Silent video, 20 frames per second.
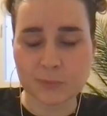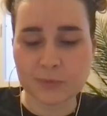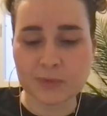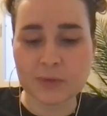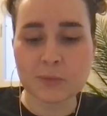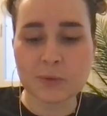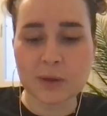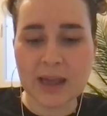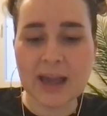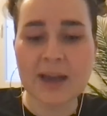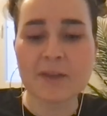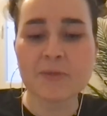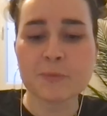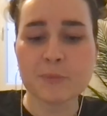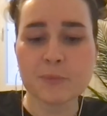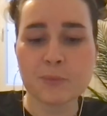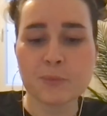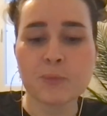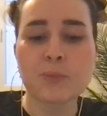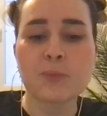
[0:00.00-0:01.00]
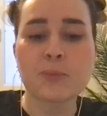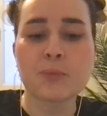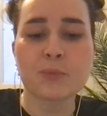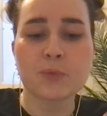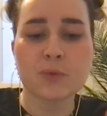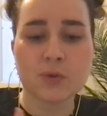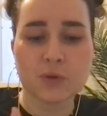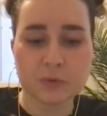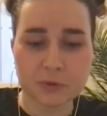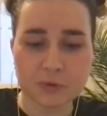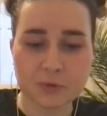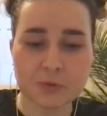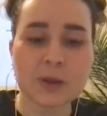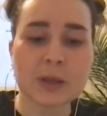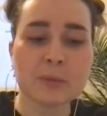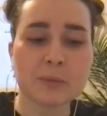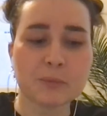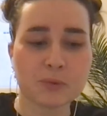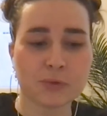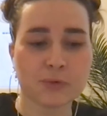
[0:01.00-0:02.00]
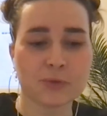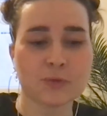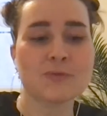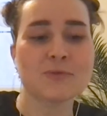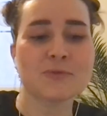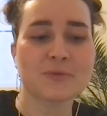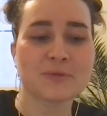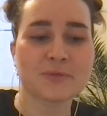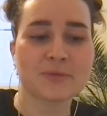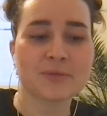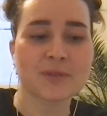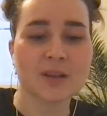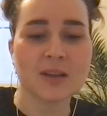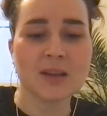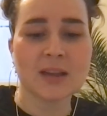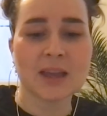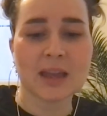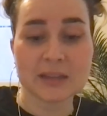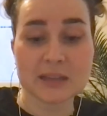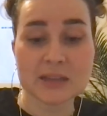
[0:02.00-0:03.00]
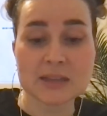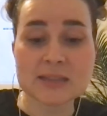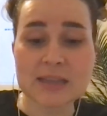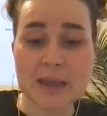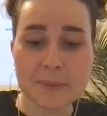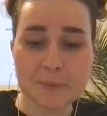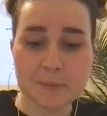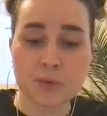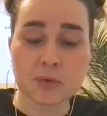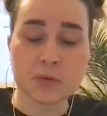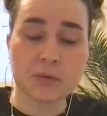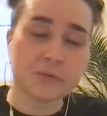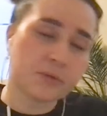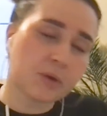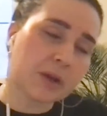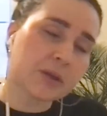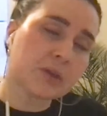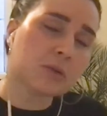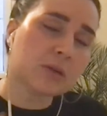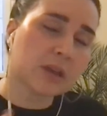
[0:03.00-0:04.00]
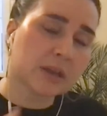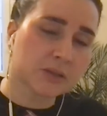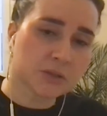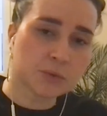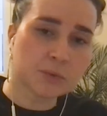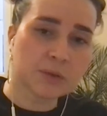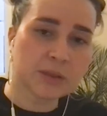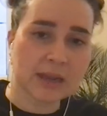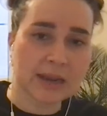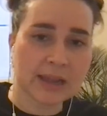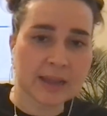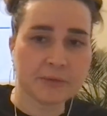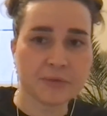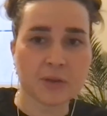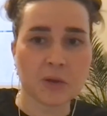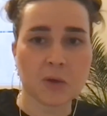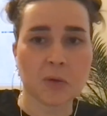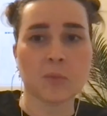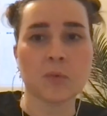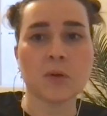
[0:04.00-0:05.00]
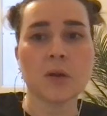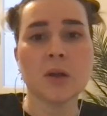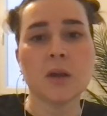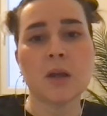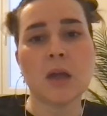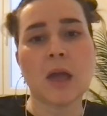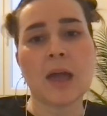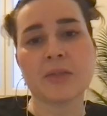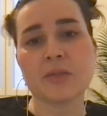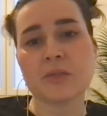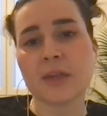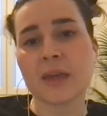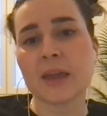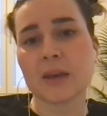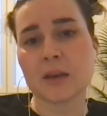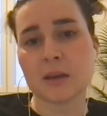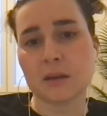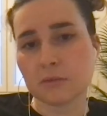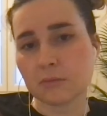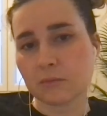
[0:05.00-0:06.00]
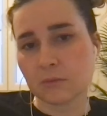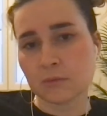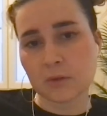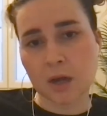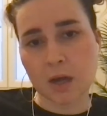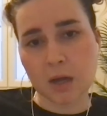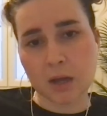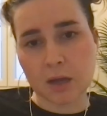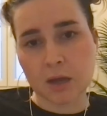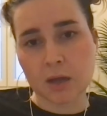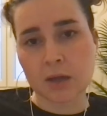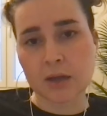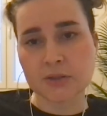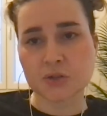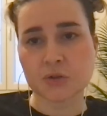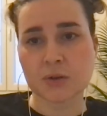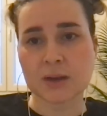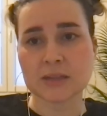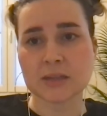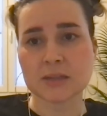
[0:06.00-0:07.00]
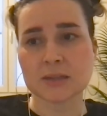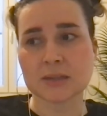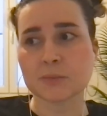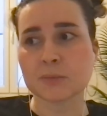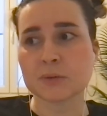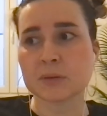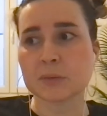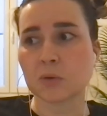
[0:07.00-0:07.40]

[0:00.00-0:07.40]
we'll have concrete proof, an example of what you can do with Alephium, and then attract a little bit